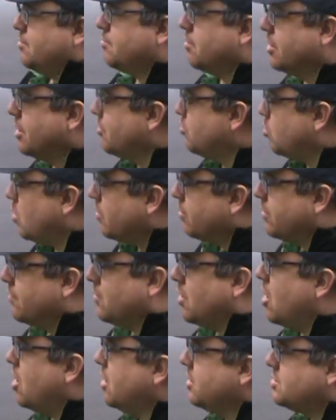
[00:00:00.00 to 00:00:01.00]
really what
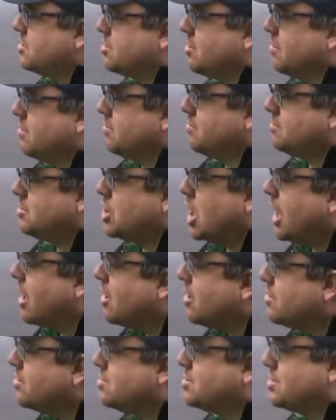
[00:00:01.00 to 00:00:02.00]
we've lost are
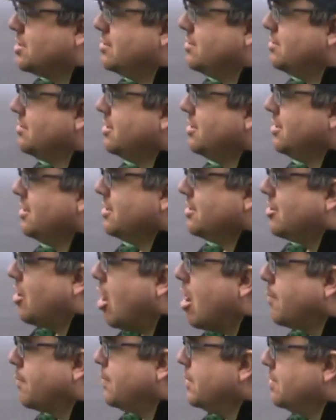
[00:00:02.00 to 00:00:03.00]
chairs,
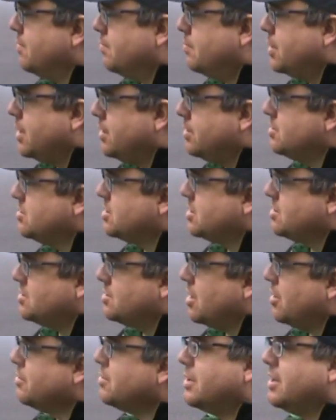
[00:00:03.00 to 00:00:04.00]
carpet, pews, and
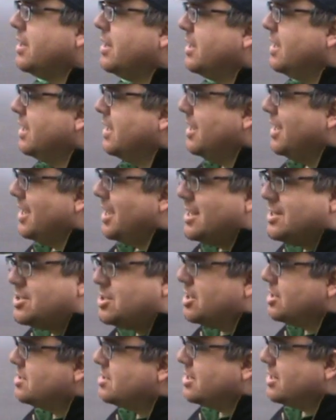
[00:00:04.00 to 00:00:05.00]
so
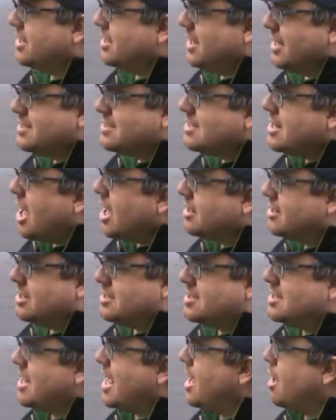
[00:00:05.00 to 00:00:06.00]
it's just, it's knocked
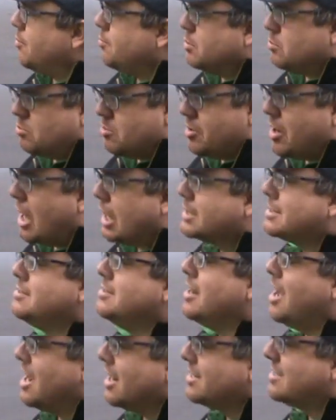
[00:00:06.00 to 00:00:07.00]
us down, but we're not
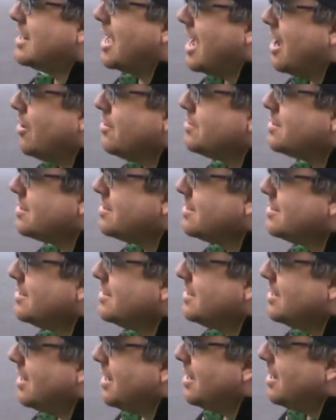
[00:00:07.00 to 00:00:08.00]
knocked out
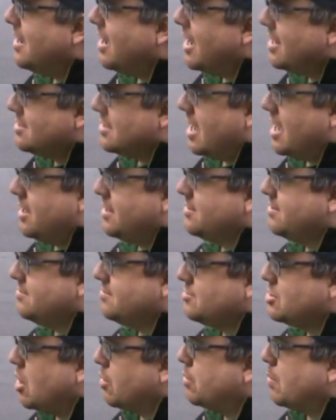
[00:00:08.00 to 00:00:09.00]
uh, as I
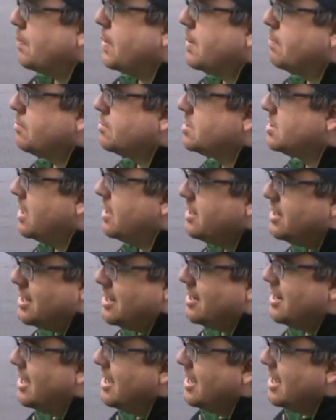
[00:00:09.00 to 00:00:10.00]
told the people
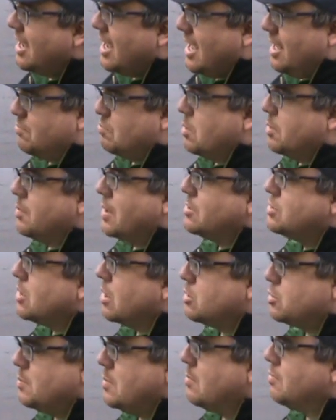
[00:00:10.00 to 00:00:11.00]
Sunday and had one of my
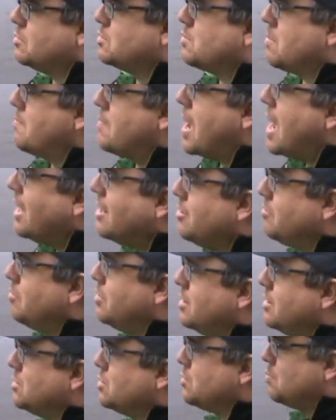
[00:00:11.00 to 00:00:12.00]
church members reminded
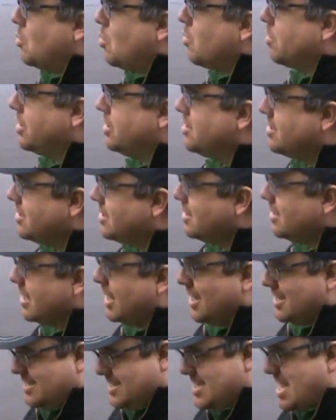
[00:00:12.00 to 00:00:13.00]
me this morning,
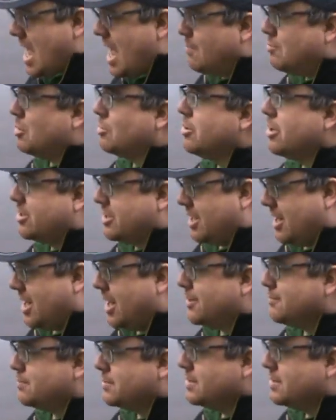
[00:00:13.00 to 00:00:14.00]
it's time to look up